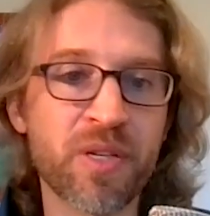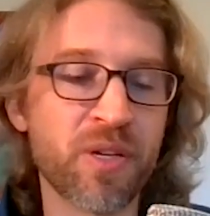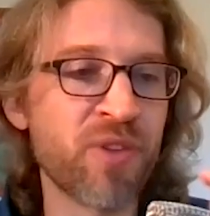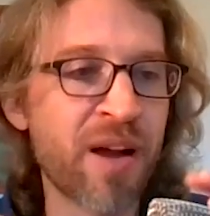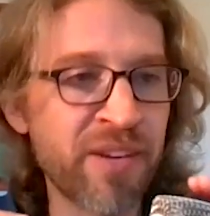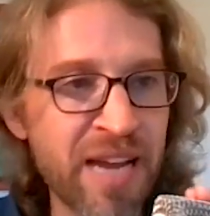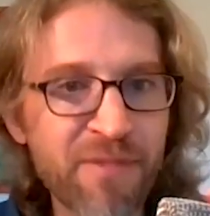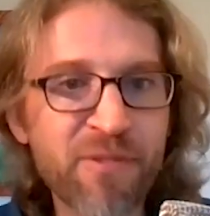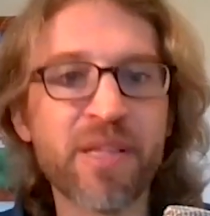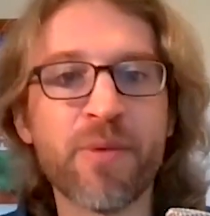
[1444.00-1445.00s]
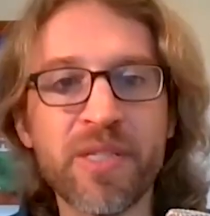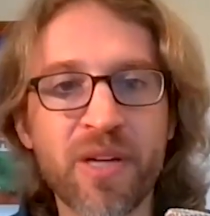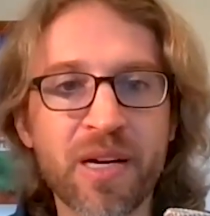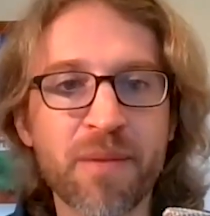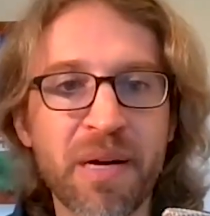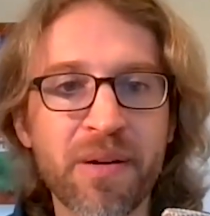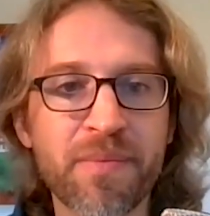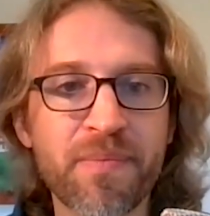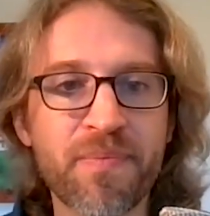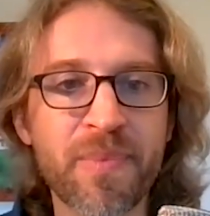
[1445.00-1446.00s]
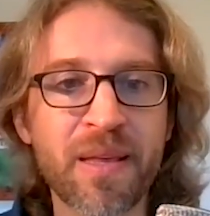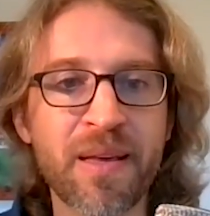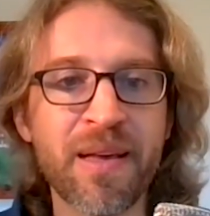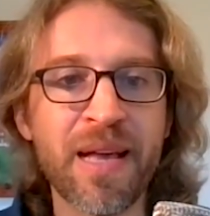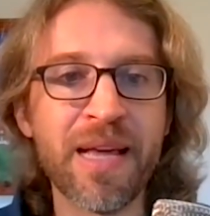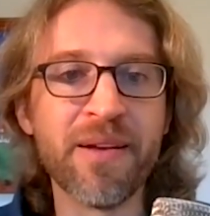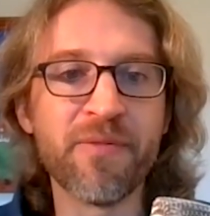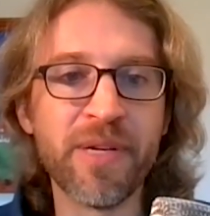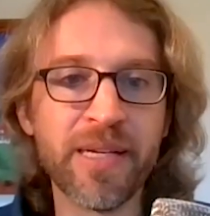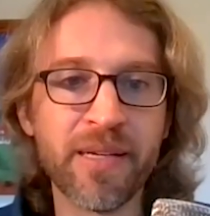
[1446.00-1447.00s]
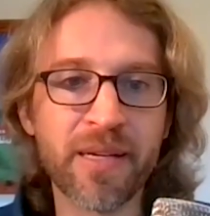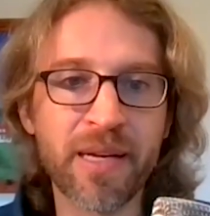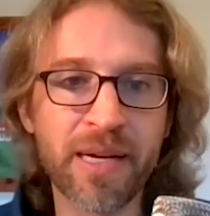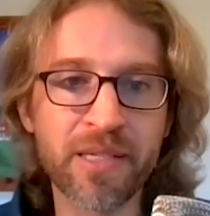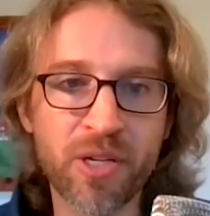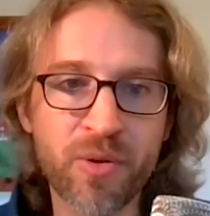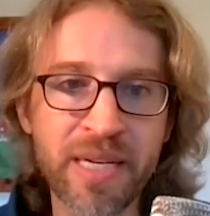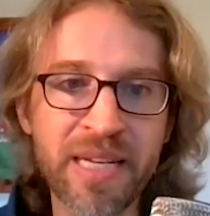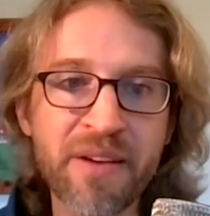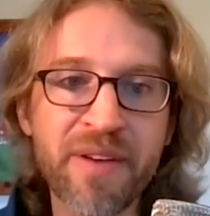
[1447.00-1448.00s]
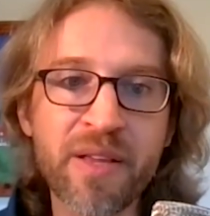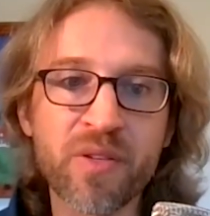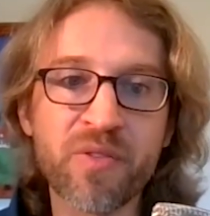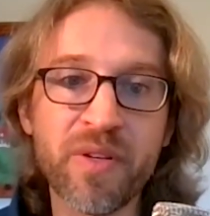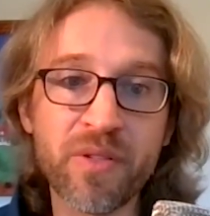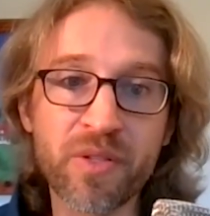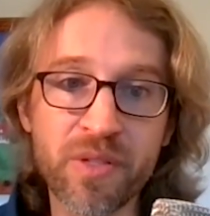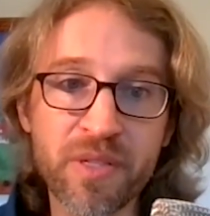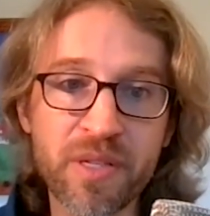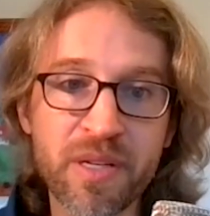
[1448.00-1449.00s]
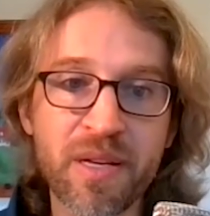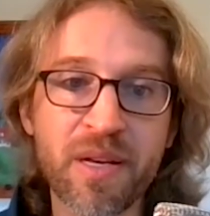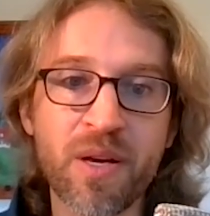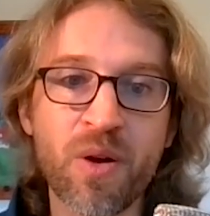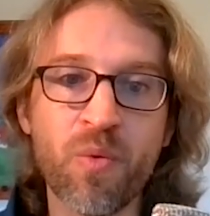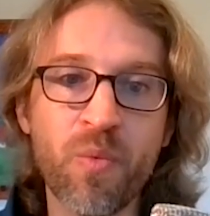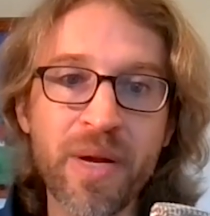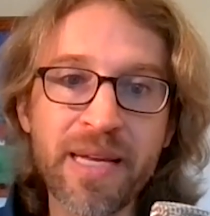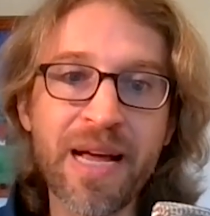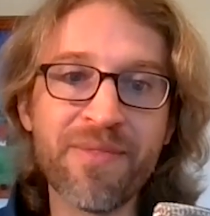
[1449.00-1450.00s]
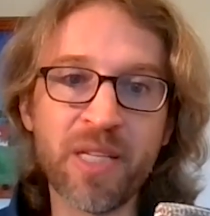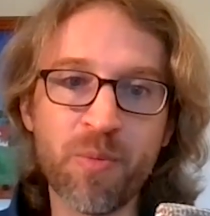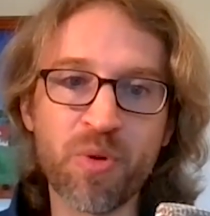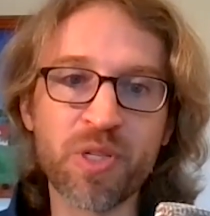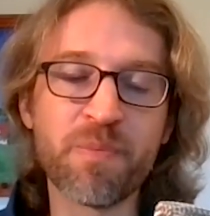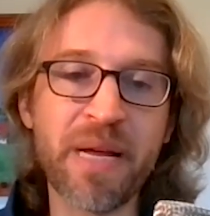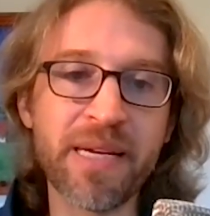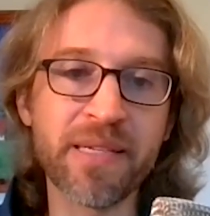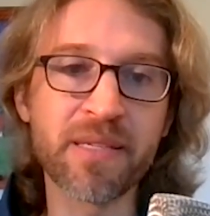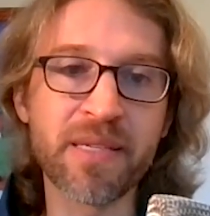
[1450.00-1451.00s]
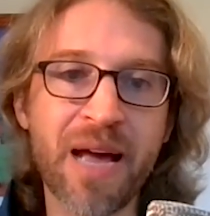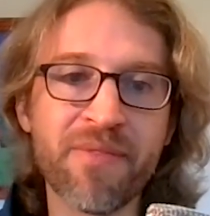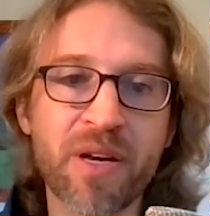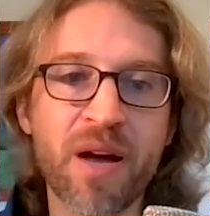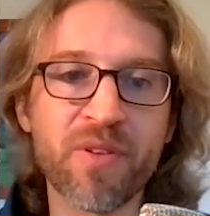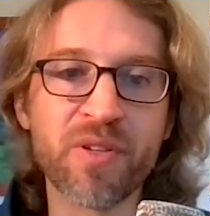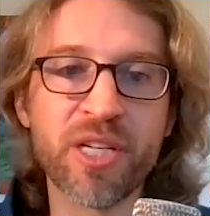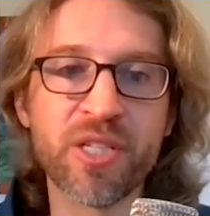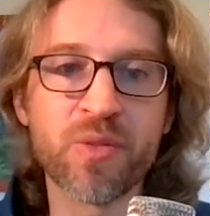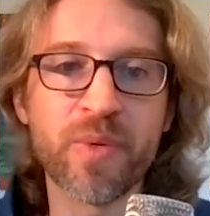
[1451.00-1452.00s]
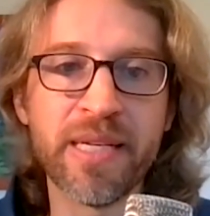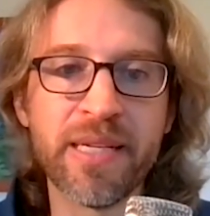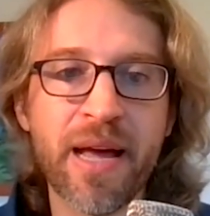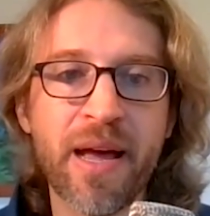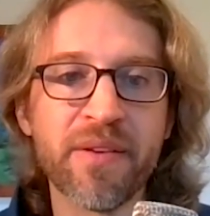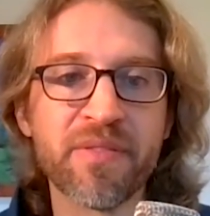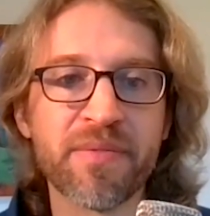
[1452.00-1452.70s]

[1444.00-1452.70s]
that are driving everything we talk about. And if we can start to identify those filters, we can have a little more space to have the conversations we need to have.